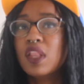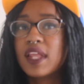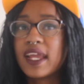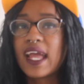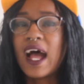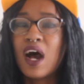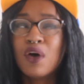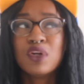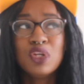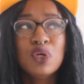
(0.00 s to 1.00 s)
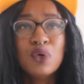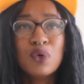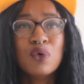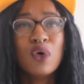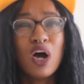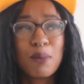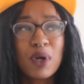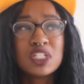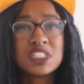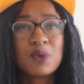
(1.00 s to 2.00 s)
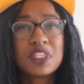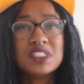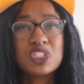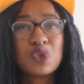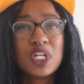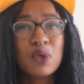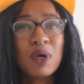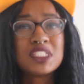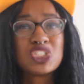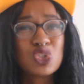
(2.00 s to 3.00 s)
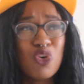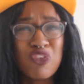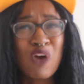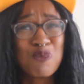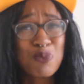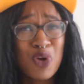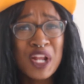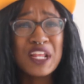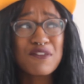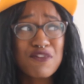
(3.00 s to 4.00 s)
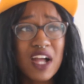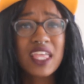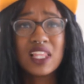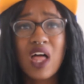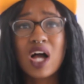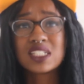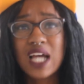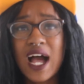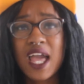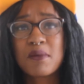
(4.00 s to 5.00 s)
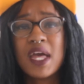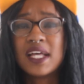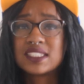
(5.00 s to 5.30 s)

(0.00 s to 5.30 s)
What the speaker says: Like, how are you, a person with a degree who went to school for a pretty fucking long time,